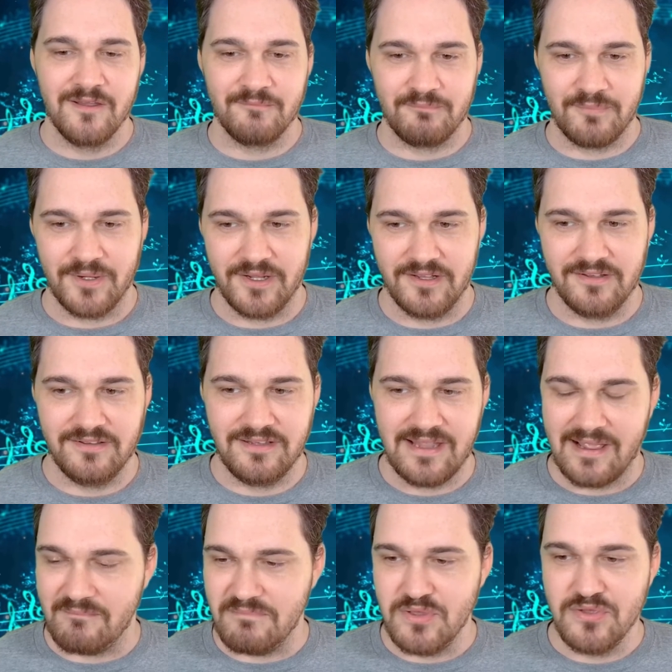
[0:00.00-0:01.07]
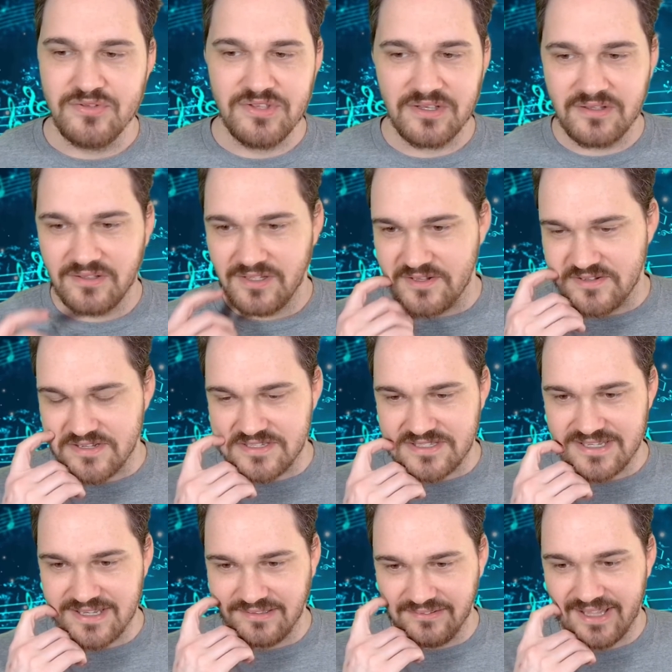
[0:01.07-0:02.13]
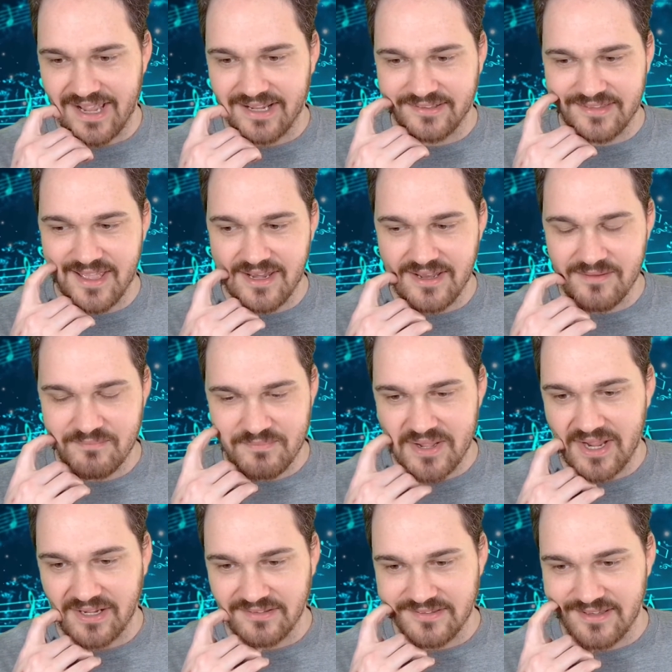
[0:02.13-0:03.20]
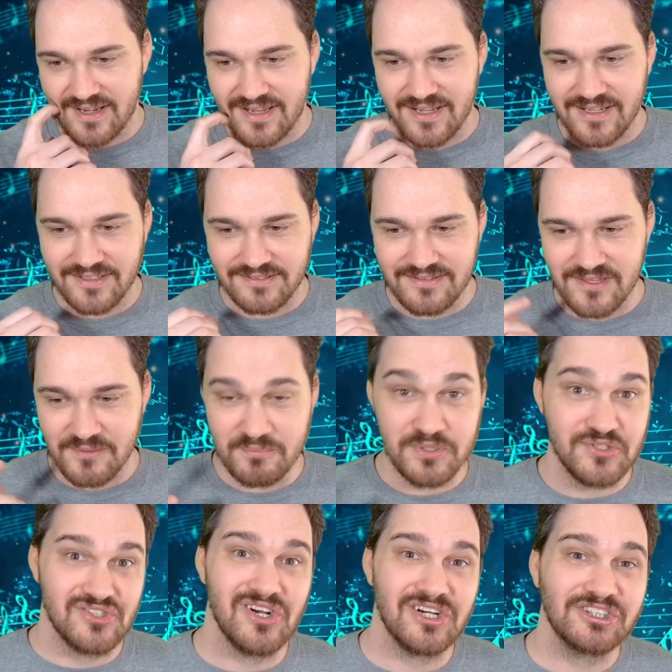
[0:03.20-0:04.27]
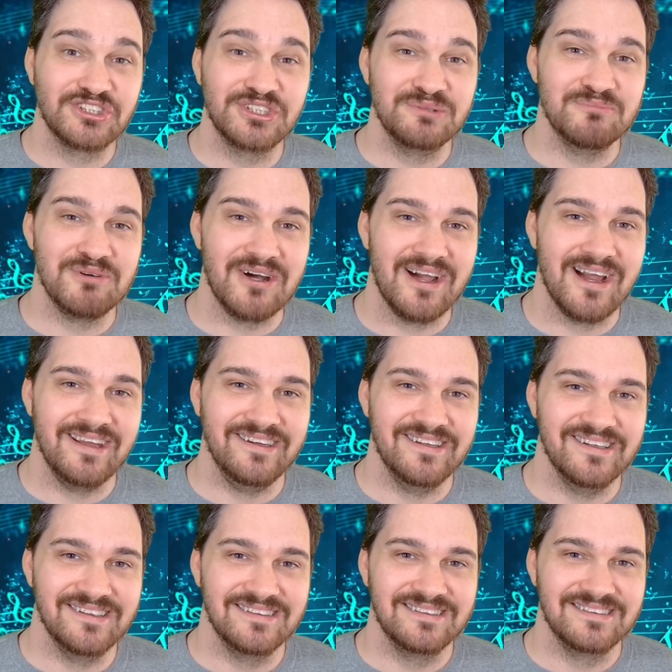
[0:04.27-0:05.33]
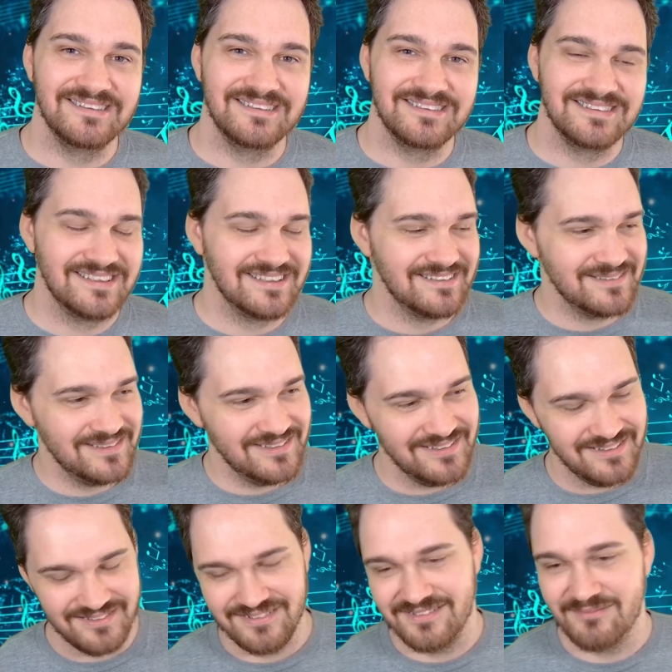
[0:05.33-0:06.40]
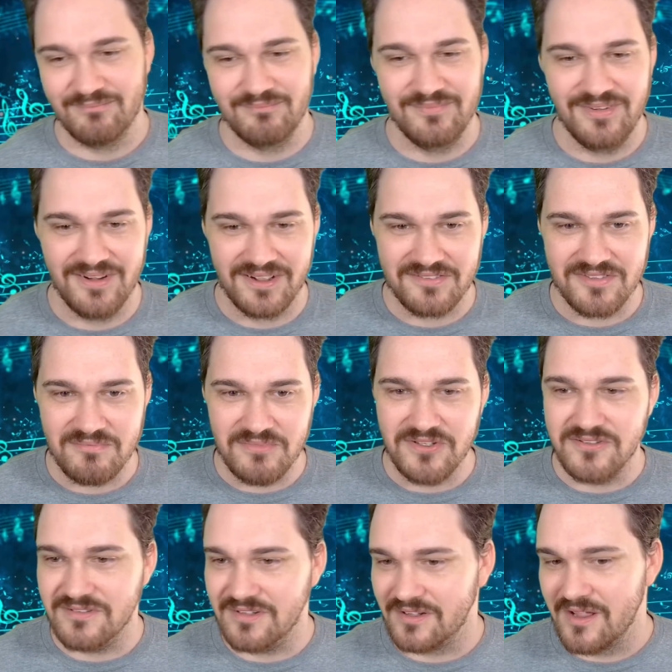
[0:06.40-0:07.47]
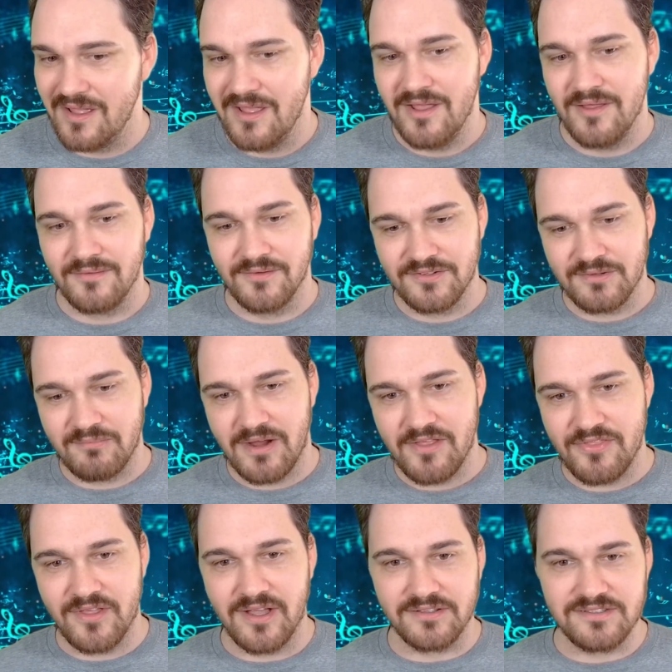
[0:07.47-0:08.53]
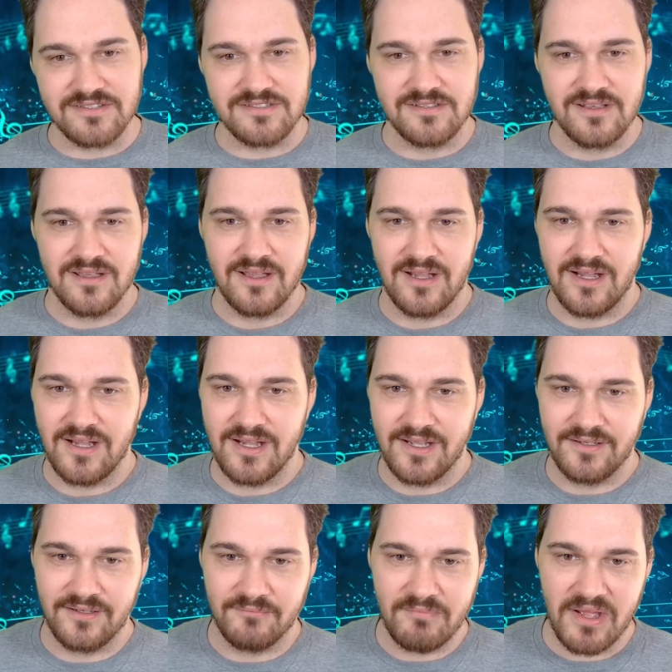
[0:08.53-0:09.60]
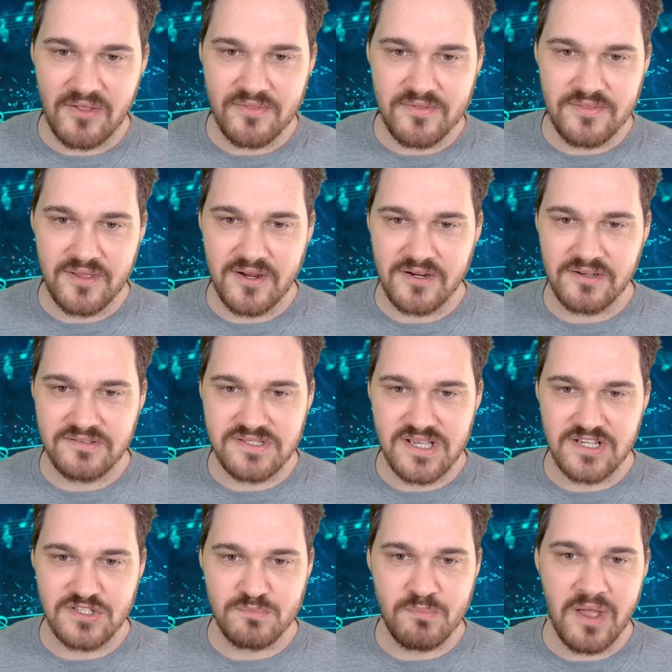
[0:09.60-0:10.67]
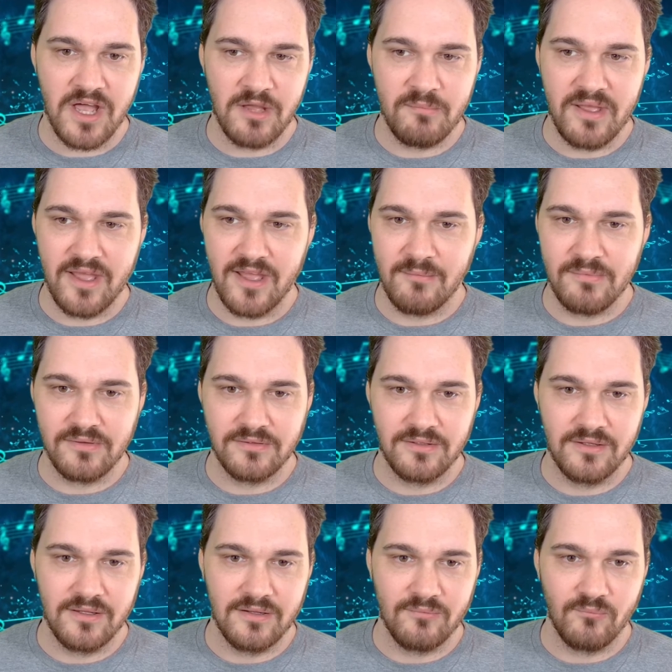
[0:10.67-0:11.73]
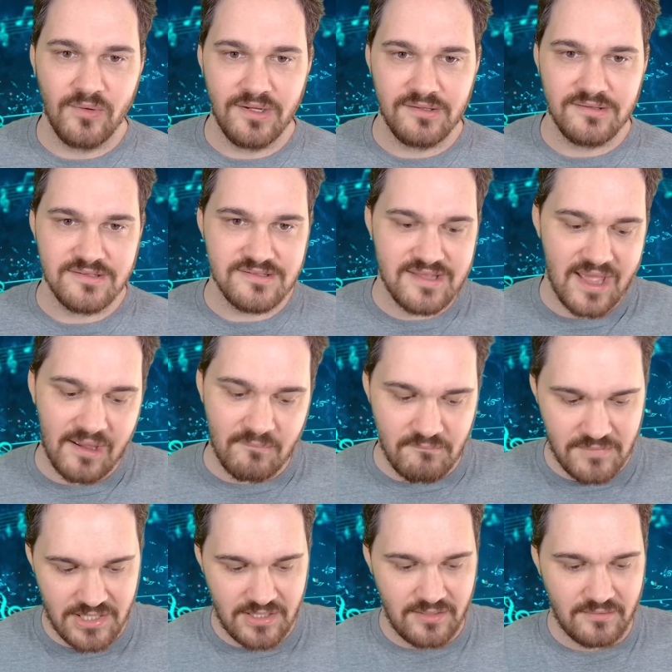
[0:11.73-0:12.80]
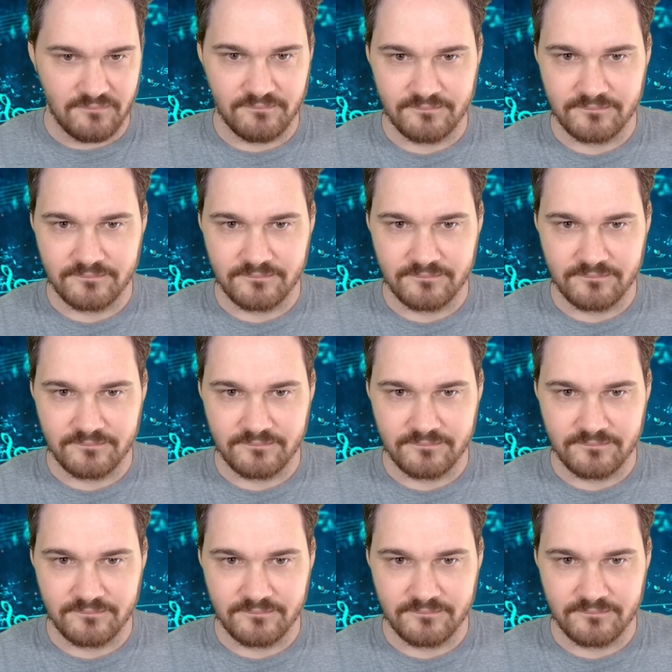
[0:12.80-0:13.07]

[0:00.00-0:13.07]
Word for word: But yeah, musically it lacked that impact. It had the production behind it, not the music. Those are my thoughts on Mouth of the Architect's Baobab. What does that mean?